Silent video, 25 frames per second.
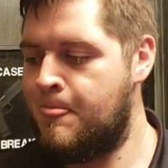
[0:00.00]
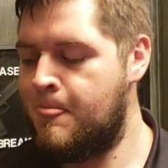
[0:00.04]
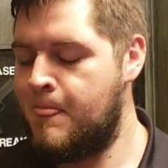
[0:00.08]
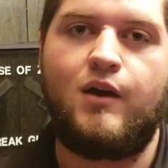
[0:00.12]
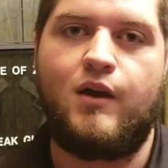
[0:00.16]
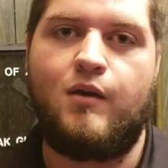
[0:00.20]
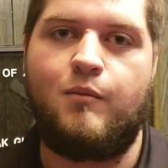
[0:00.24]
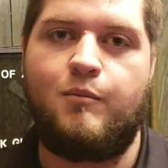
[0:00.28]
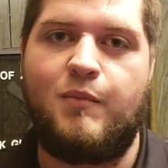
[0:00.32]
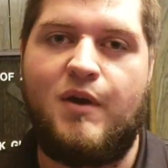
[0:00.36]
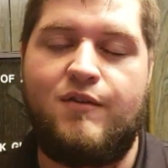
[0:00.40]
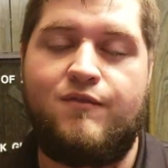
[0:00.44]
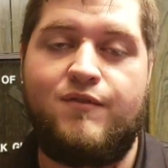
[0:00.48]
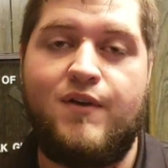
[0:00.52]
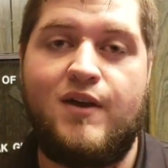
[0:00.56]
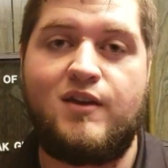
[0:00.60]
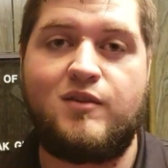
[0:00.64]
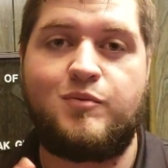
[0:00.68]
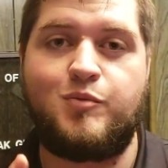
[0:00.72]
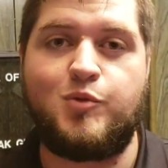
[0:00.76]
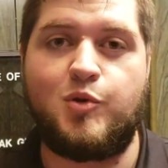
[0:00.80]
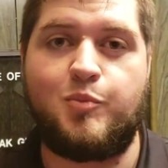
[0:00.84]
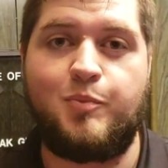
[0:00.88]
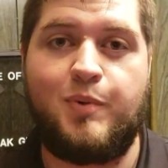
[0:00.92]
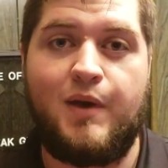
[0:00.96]
Uh, my
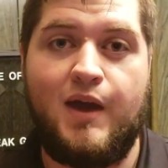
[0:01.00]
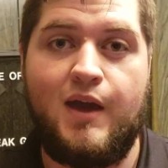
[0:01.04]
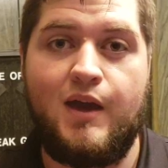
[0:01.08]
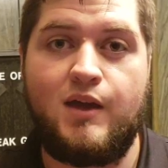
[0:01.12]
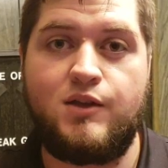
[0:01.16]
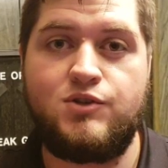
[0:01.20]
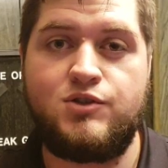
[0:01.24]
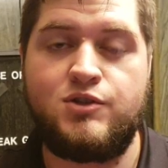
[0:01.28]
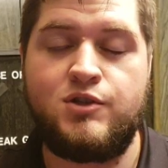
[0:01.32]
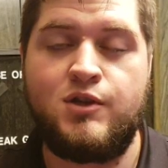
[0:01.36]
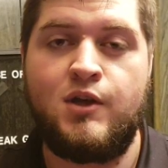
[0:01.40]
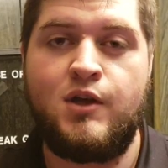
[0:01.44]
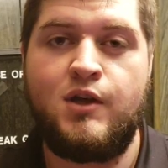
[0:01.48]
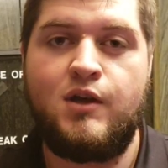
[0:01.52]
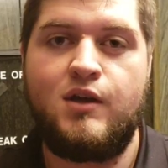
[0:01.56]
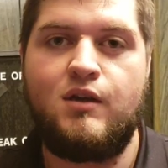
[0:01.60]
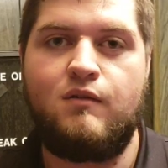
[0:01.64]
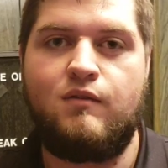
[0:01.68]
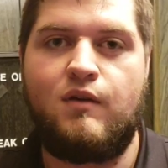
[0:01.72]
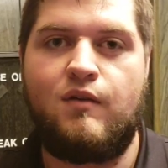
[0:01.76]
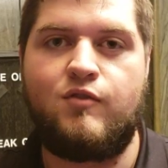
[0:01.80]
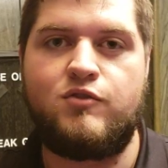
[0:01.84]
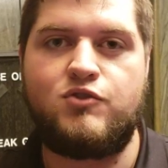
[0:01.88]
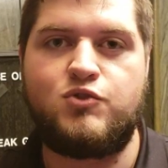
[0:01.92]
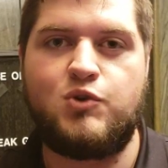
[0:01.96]
Facebook page. If
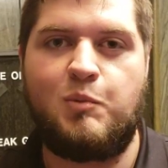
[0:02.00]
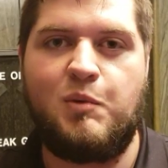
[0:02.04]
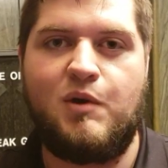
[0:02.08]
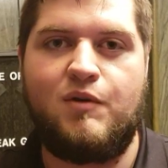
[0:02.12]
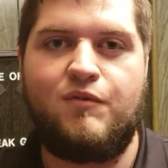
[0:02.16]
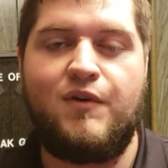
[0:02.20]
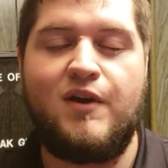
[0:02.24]
you haven't joined my